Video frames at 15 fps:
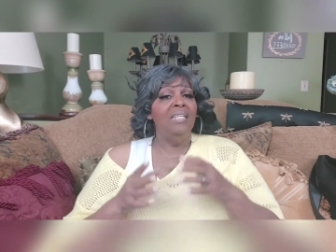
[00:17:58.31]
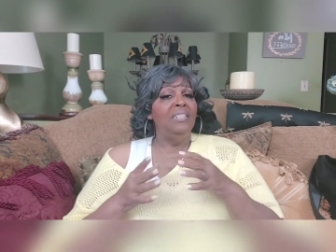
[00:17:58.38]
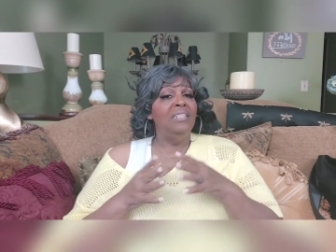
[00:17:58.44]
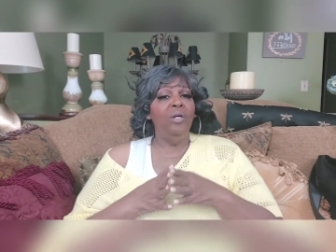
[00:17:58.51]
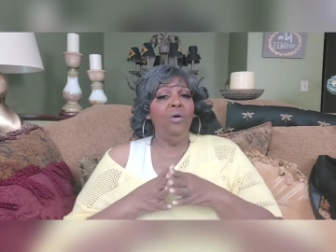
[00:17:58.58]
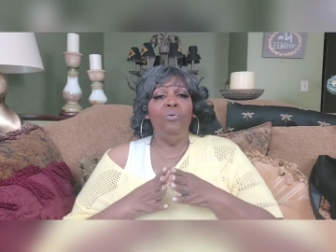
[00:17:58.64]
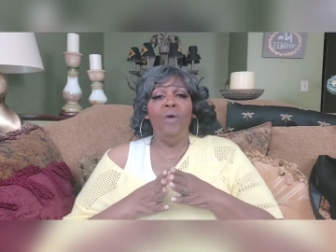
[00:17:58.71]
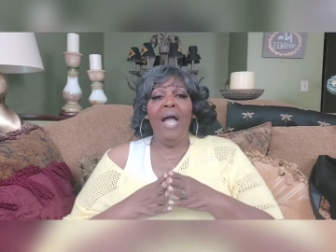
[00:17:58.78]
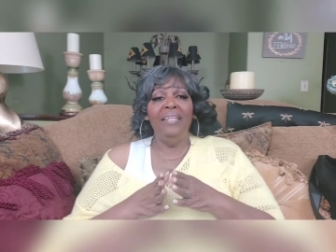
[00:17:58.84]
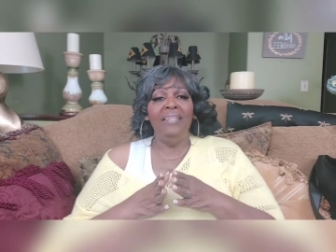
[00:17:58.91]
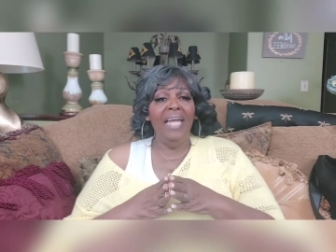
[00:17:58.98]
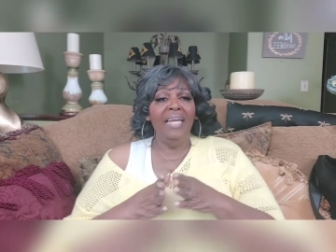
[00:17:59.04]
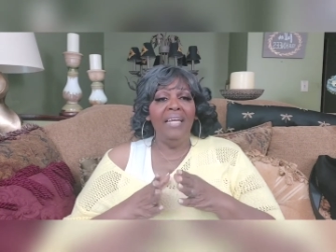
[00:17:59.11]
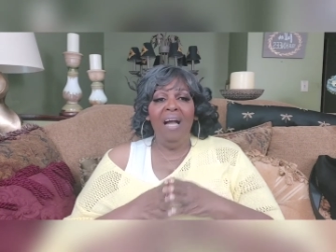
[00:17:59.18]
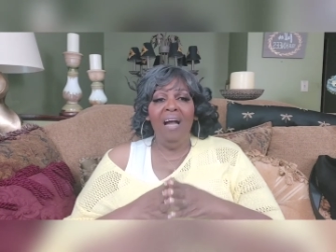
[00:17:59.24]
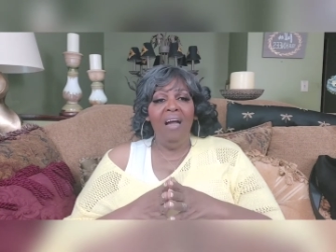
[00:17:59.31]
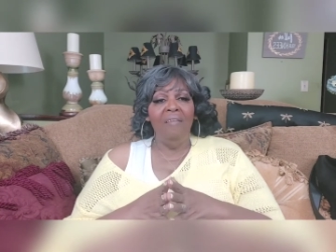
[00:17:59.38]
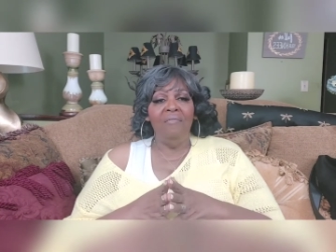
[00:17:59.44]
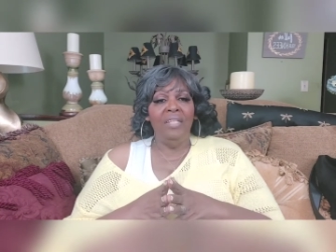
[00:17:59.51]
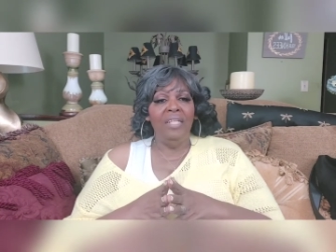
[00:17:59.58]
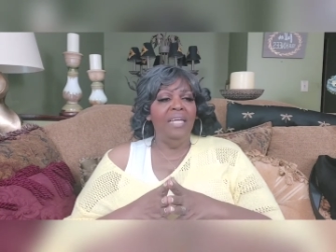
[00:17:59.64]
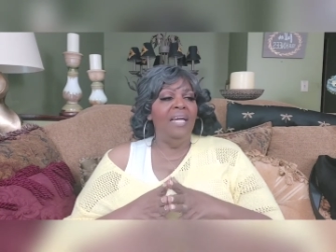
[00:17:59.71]
So I thank
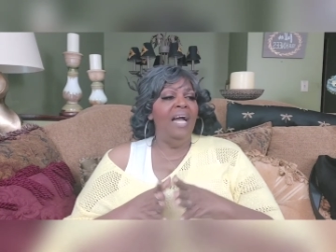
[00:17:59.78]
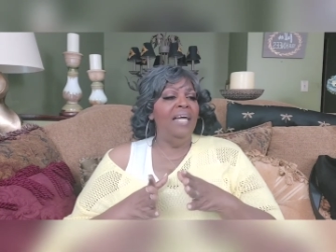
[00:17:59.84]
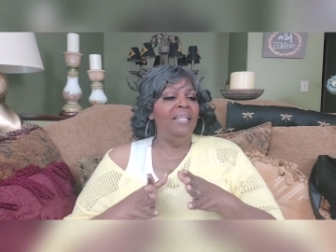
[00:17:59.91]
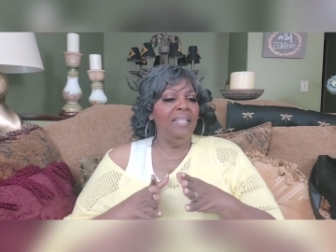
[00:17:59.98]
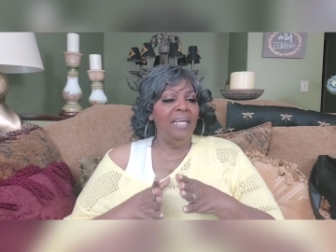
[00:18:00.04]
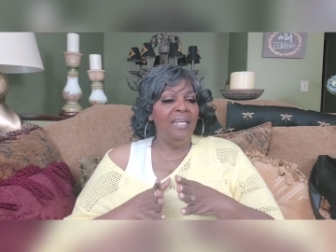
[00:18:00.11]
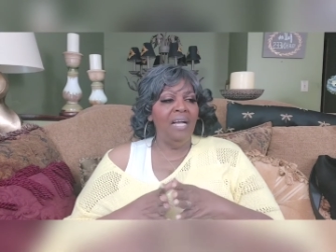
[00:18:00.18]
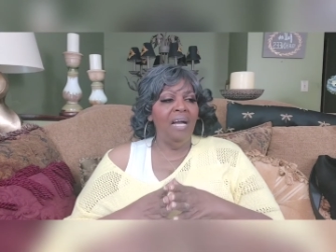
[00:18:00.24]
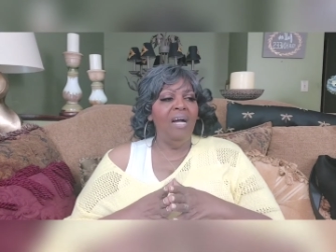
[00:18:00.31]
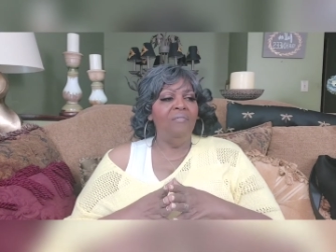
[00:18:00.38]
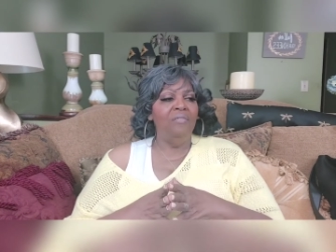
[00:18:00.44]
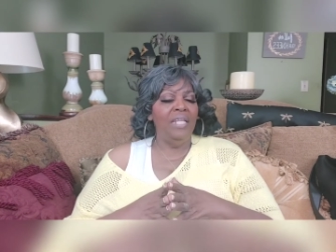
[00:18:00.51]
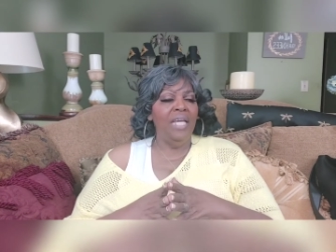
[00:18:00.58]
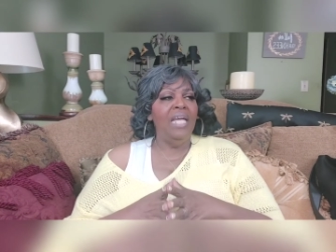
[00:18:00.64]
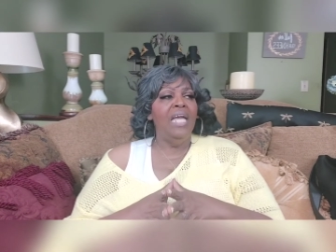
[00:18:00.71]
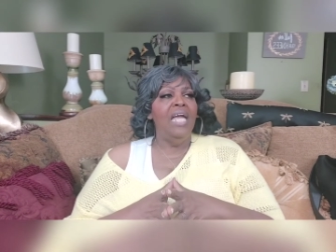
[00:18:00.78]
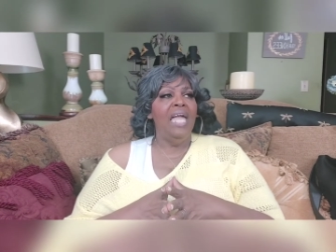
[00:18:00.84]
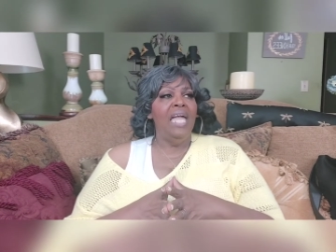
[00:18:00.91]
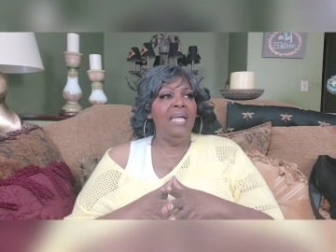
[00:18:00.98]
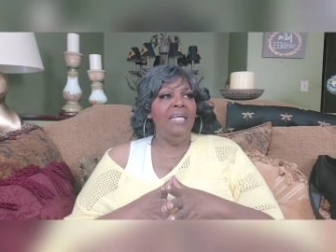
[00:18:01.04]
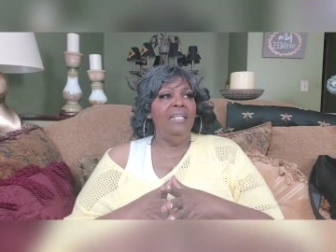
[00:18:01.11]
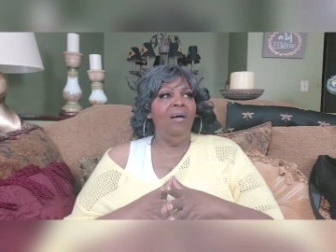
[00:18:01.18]
God for that. I thank God for that.
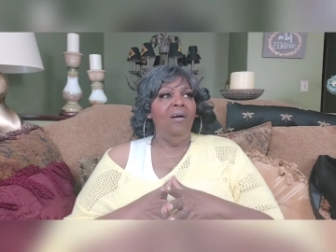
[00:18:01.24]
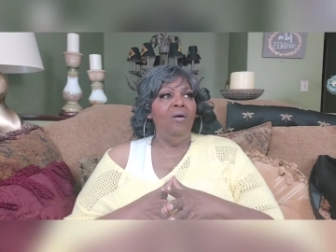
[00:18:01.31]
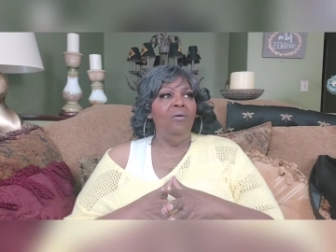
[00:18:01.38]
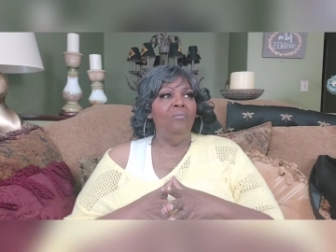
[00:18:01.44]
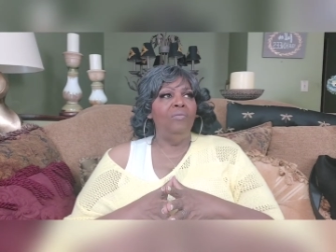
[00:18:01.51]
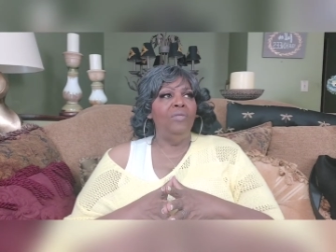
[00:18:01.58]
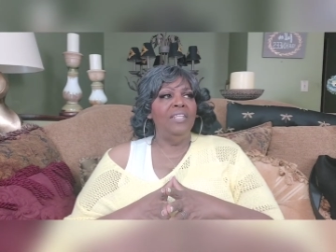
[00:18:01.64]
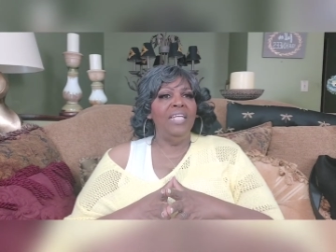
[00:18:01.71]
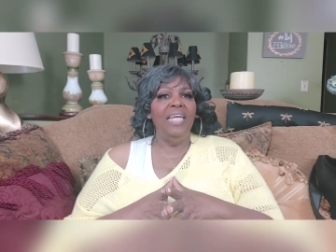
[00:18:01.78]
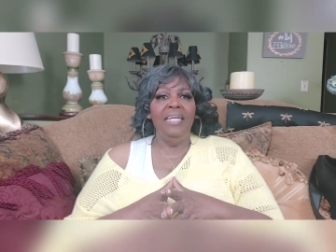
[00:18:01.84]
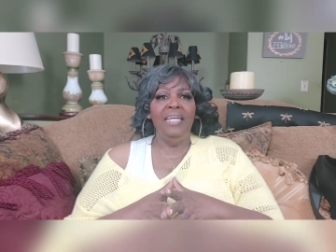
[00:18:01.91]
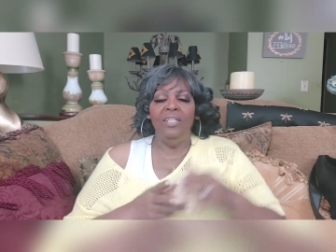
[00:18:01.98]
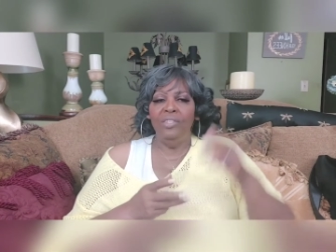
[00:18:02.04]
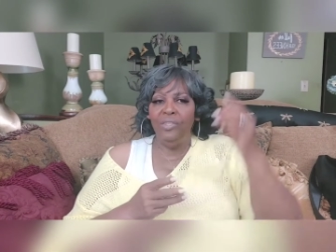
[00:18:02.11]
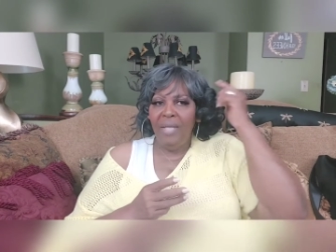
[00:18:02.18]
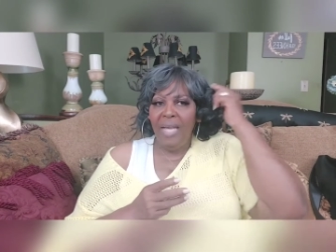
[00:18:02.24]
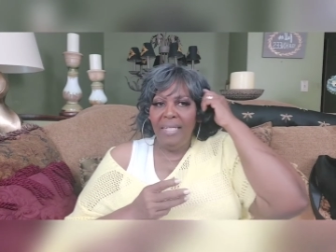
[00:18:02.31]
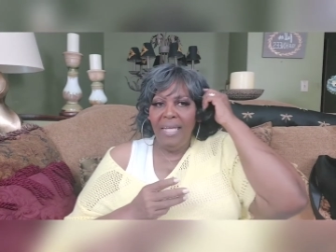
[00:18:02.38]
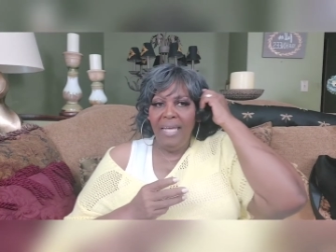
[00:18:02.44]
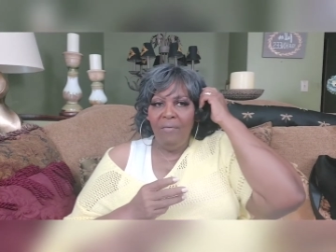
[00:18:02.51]
And the thing is, you got to